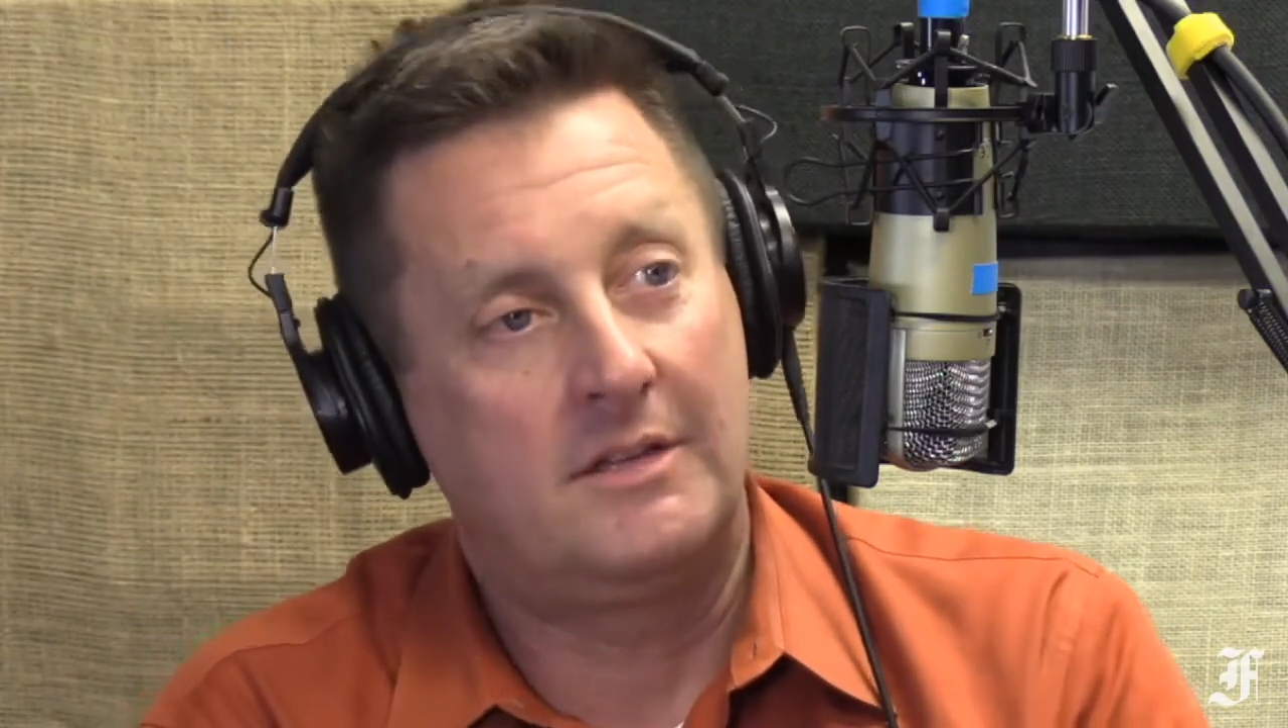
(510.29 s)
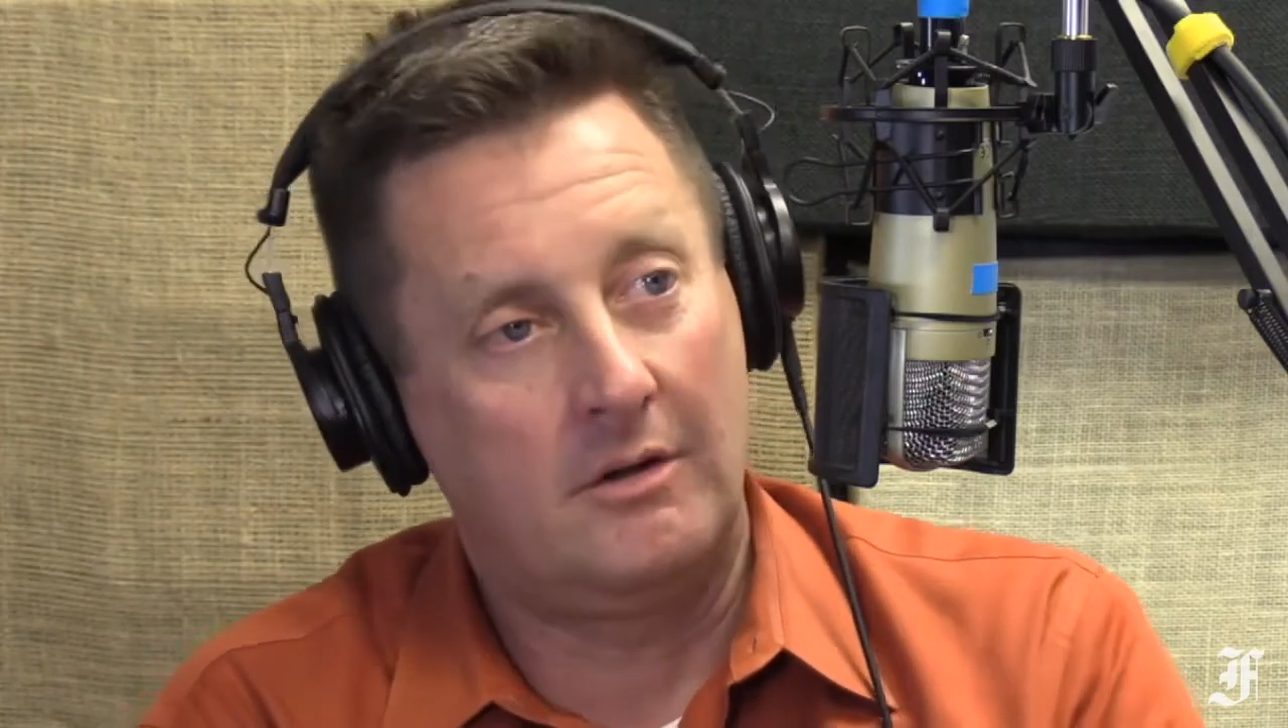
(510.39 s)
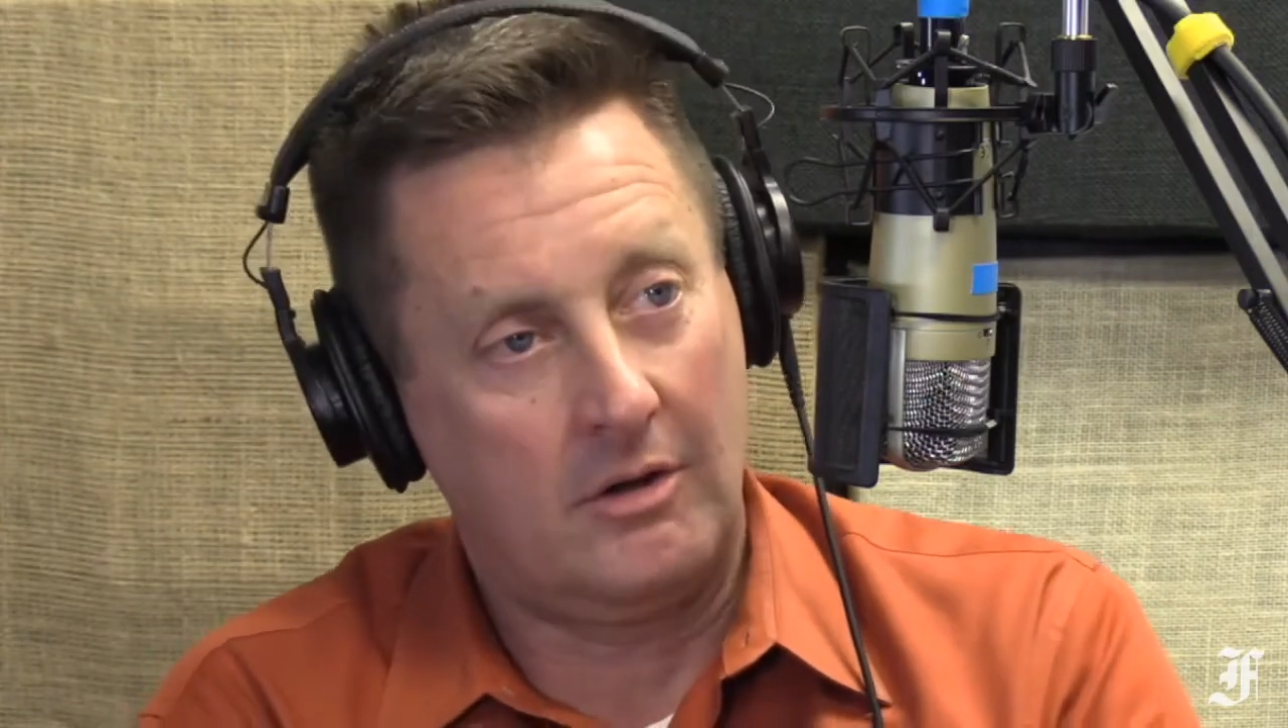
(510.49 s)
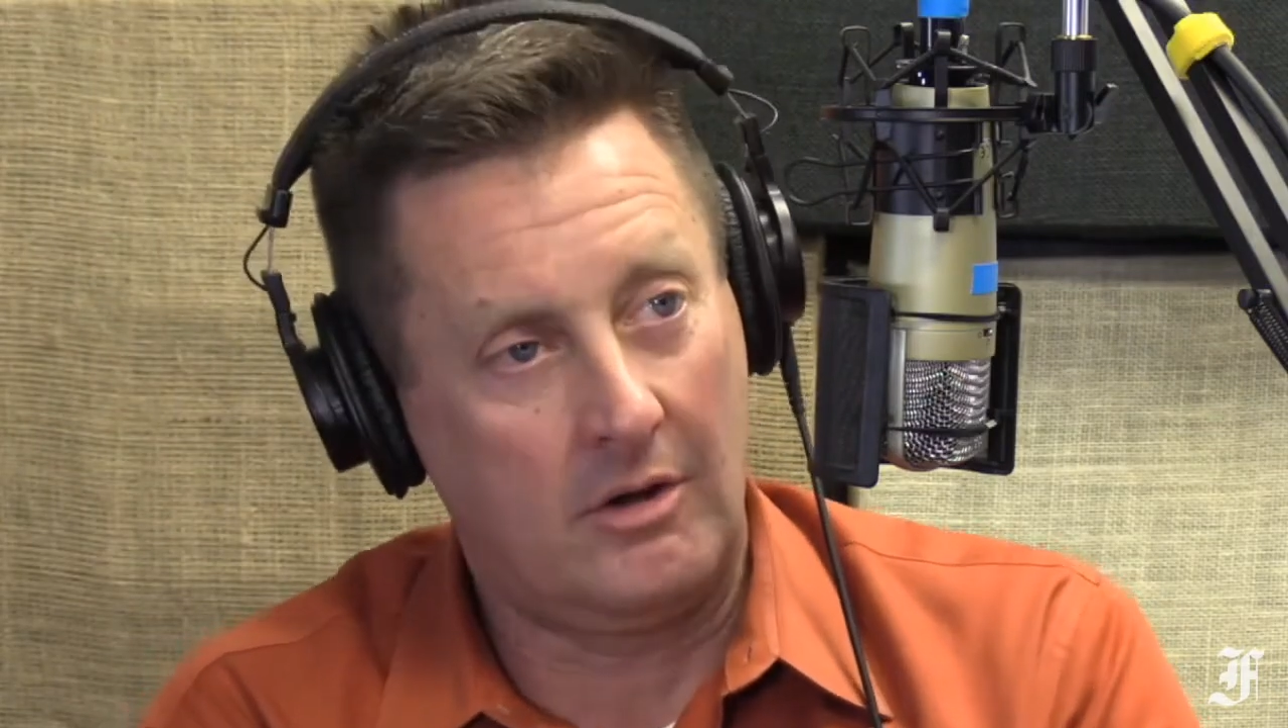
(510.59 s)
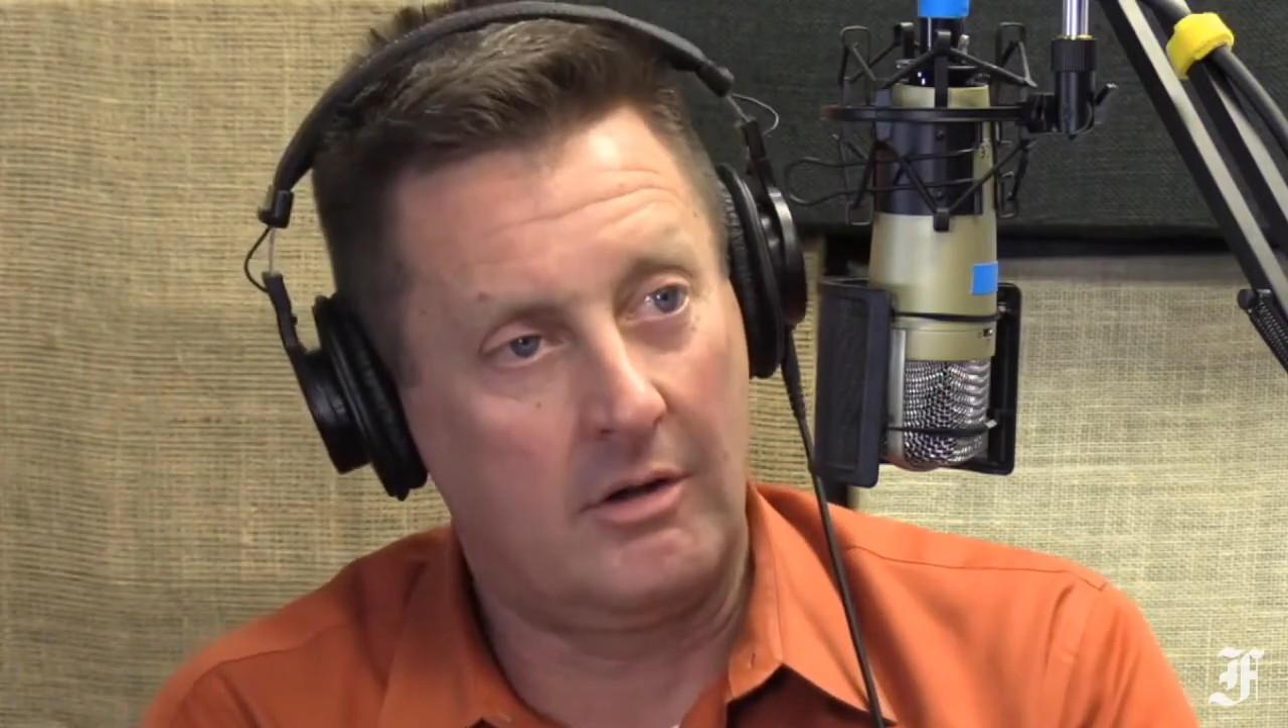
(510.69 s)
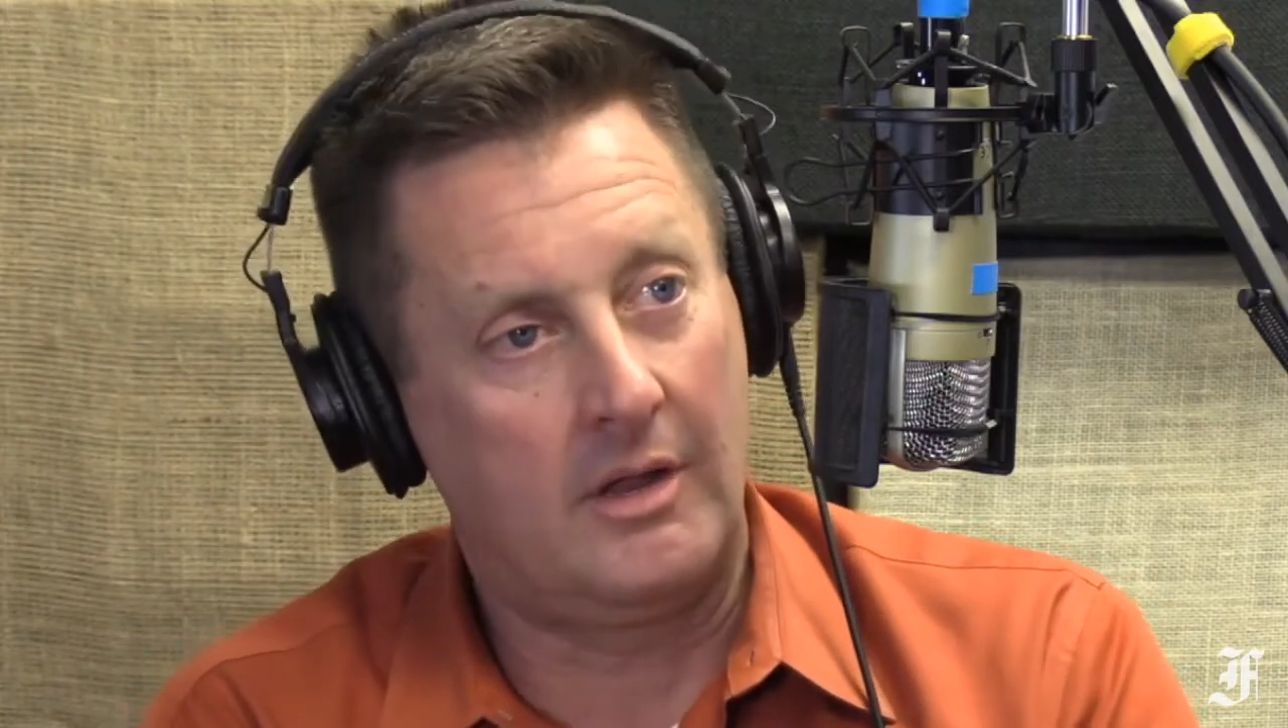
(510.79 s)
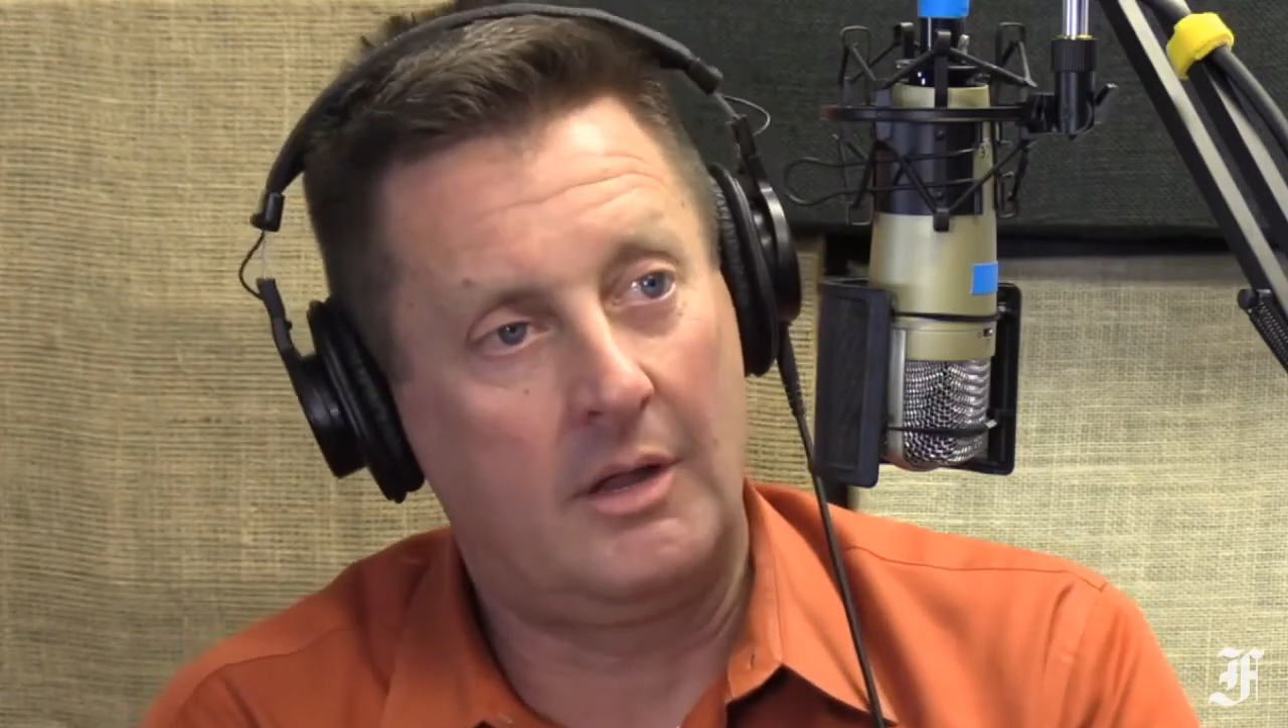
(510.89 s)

that are occurring,